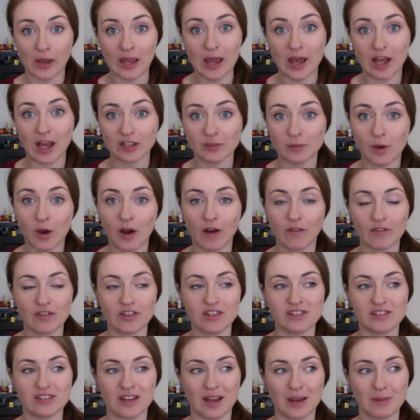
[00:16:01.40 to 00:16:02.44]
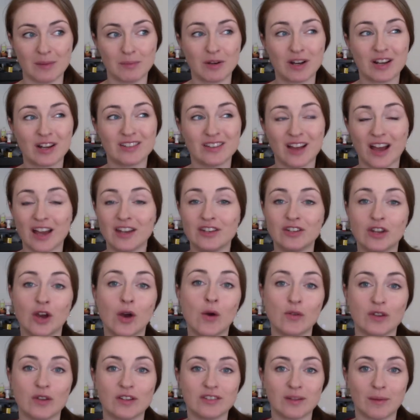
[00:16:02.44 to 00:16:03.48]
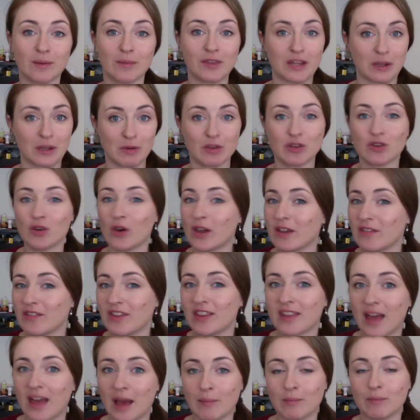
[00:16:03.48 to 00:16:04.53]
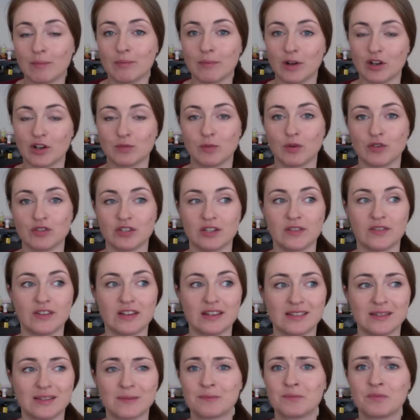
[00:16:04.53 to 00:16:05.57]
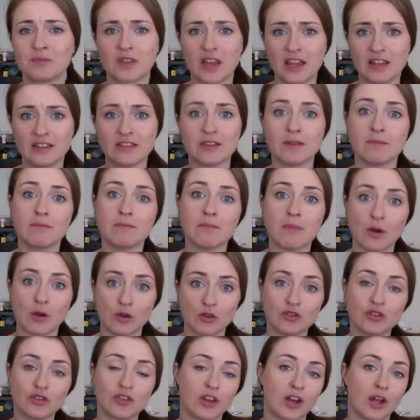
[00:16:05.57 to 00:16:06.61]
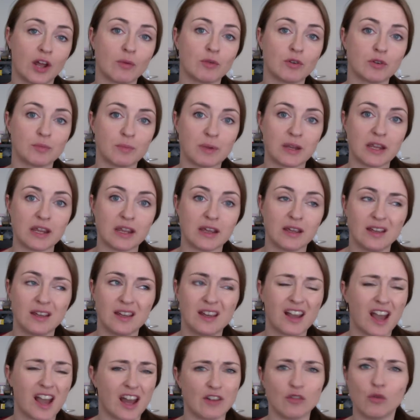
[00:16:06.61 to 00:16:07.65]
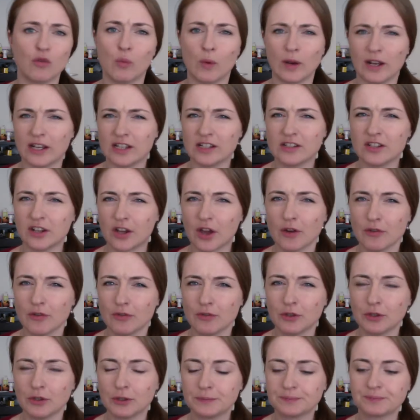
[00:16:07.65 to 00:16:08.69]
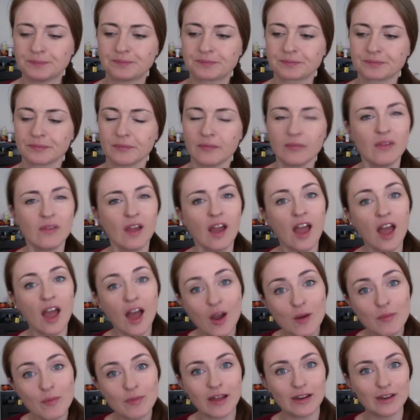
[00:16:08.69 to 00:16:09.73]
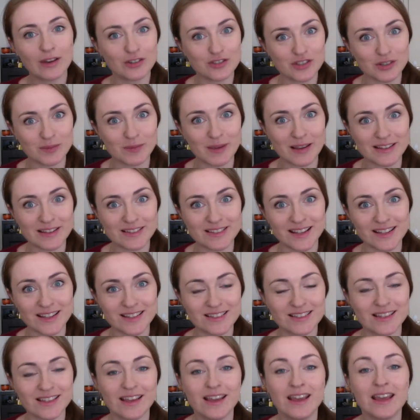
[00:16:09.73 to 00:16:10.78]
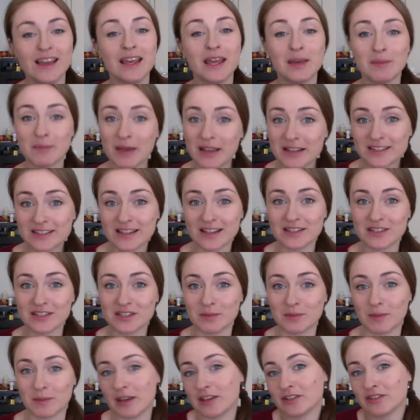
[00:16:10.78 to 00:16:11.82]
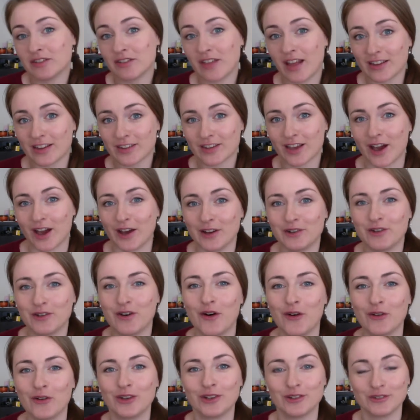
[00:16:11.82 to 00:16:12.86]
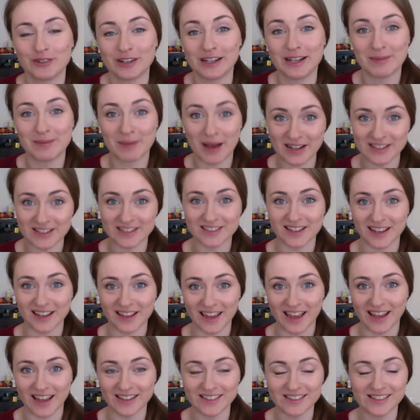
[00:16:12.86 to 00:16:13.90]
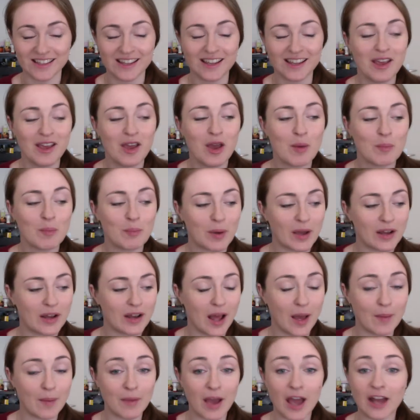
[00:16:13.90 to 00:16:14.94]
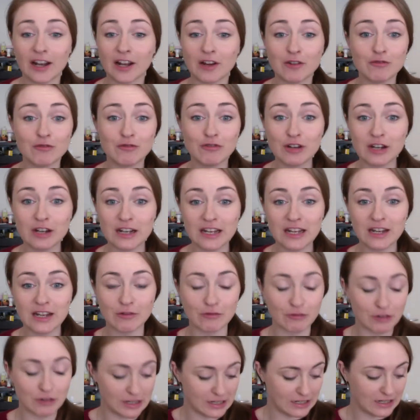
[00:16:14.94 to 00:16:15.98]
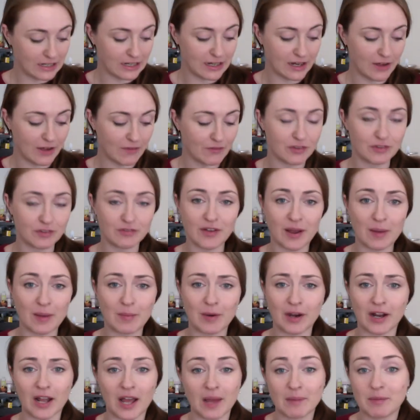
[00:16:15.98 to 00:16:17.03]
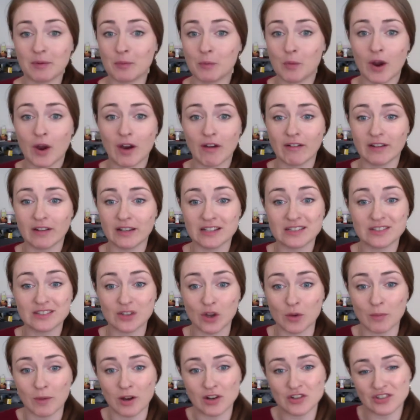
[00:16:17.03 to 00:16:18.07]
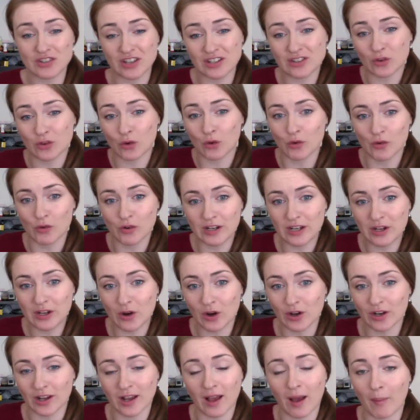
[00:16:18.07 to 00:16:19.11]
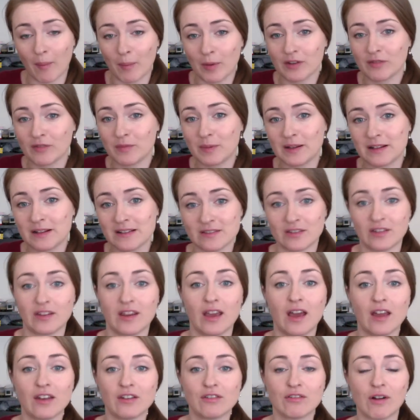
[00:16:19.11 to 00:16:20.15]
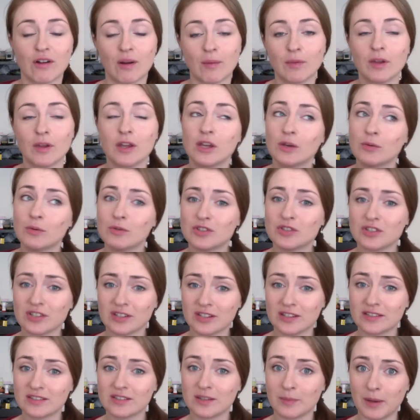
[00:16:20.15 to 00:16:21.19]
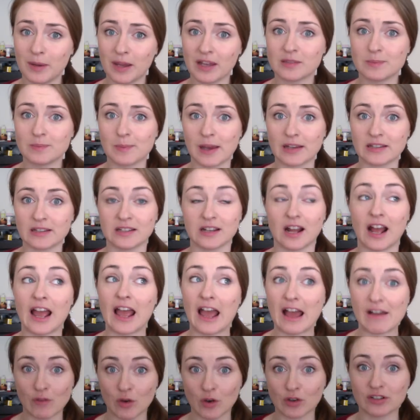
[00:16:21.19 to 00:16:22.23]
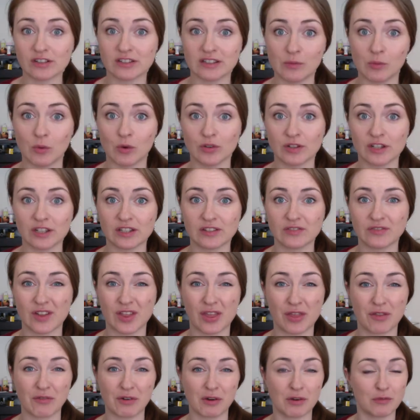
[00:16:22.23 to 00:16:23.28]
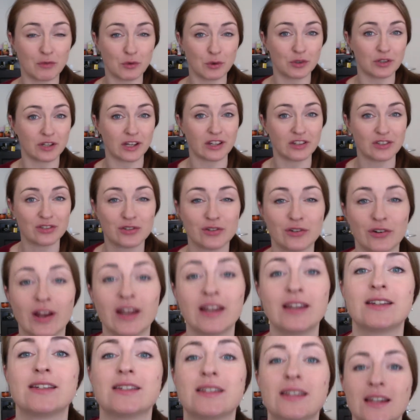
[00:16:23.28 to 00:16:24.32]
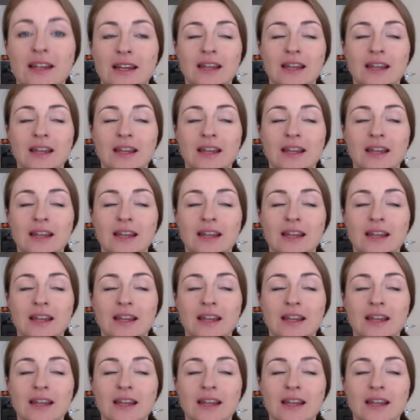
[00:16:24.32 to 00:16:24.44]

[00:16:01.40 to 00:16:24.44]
as part of the design, because I know that something with not even that much positive ease is the most that I would be kind of willing to go for. I hope that logic makes sense. It makes sense to me, so that's kind of all that really matters, I guess. But and I really, really love the fabric. I've been wearing this so much. It's already got a couple of pills on the underarm, which is to be expected. I have honestly worn this for 3 or 4 days straight,